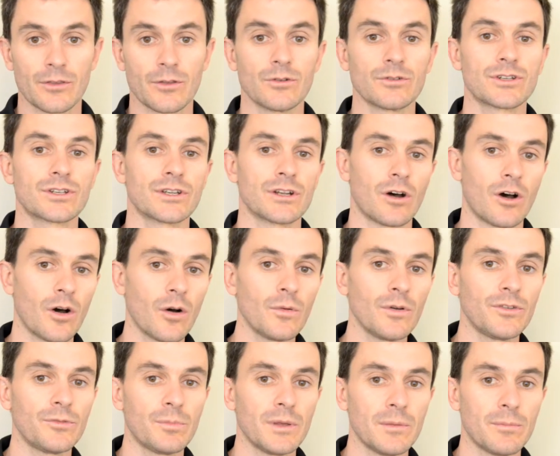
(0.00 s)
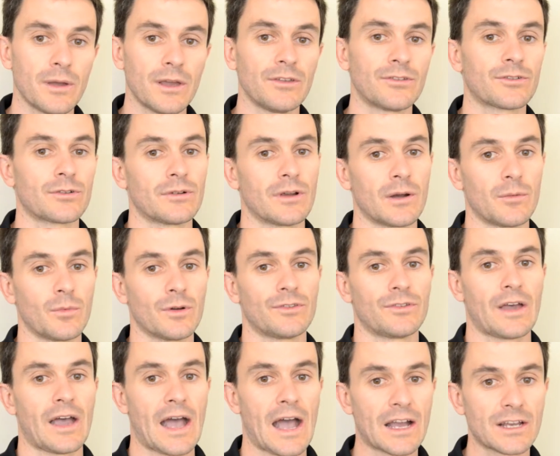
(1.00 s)
those should always be based around
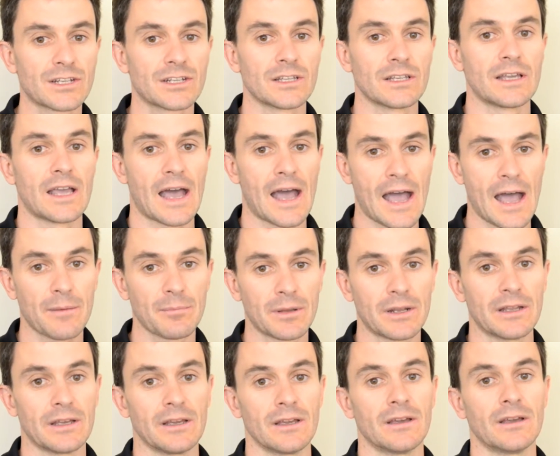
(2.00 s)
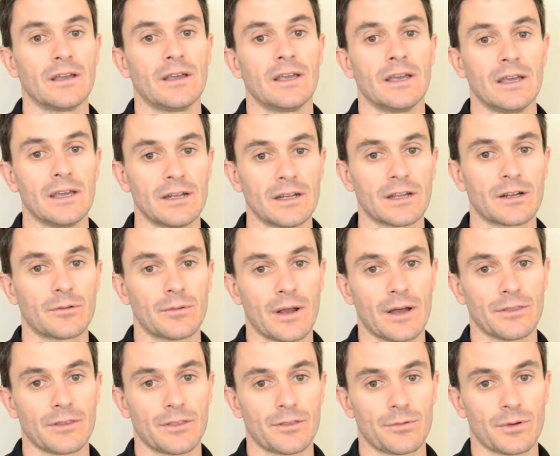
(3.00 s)
what's actually happening in and
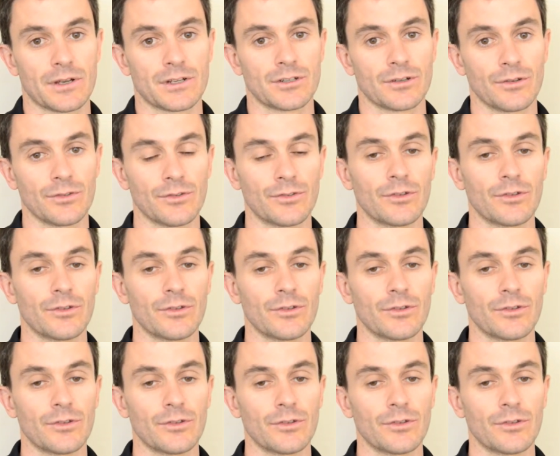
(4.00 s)
around the threshold.